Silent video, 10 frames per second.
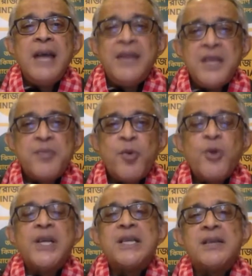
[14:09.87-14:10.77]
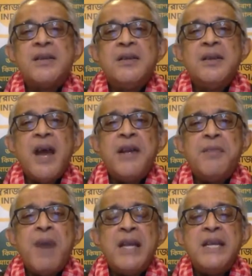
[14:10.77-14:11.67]
And this protest, I
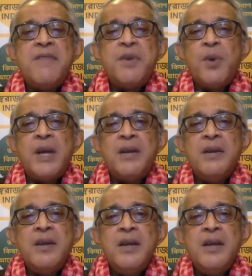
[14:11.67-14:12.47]
remind everyone,